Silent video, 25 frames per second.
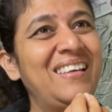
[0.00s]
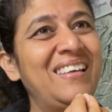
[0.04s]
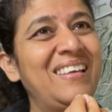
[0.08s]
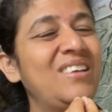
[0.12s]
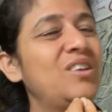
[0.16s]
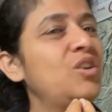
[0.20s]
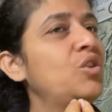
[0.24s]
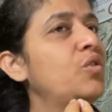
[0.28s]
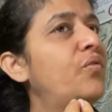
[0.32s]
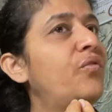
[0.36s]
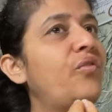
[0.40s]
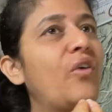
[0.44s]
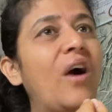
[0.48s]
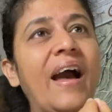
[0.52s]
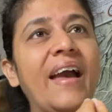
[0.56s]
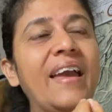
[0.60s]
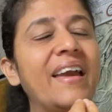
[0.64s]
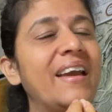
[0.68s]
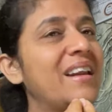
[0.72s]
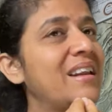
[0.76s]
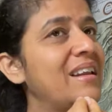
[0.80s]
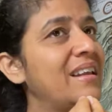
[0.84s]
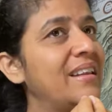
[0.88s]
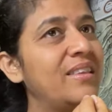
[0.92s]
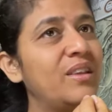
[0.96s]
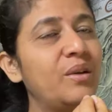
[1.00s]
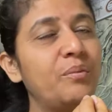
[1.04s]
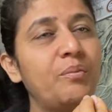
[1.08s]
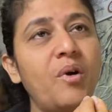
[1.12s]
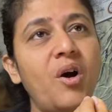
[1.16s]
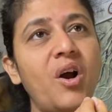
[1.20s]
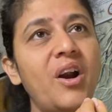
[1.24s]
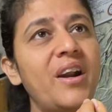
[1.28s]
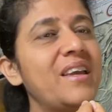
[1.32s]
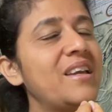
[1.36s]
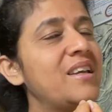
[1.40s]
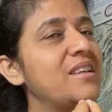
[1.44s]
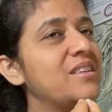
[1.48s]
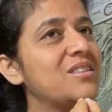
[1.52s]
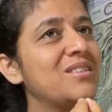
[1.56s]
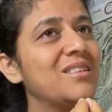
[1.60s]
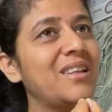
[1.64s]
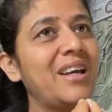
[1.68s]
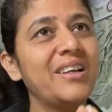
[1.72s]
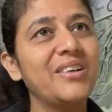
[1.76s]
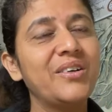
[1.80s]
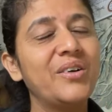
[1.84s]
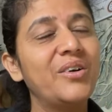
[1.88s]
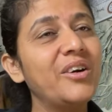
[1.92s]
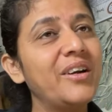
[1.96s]
Your fire in the body is
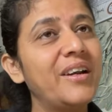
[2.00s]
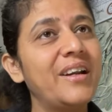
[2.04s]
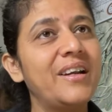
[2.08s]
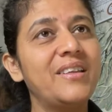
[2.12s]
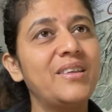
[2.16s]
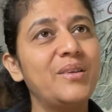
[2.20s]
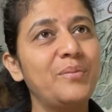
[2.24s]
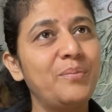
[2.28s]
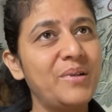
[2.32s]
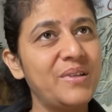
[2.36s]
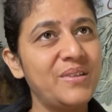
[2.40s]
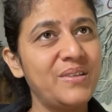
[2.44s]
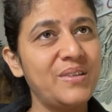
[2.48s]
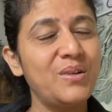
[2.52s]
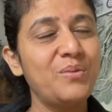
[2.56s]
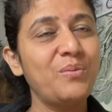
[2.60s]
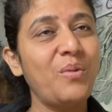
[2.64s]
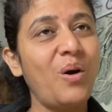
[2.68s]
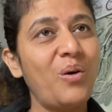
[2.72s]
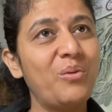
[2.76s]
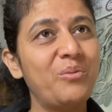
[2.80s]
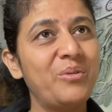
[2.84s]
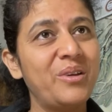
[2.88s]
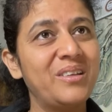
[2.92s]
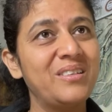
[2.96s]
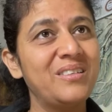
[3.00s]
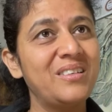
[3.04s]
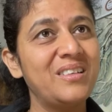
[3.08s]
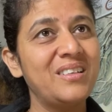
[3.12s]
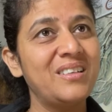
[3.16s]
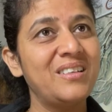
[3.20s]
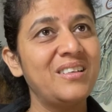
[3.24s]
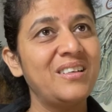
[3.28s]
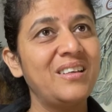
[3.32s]
not good at the present moment.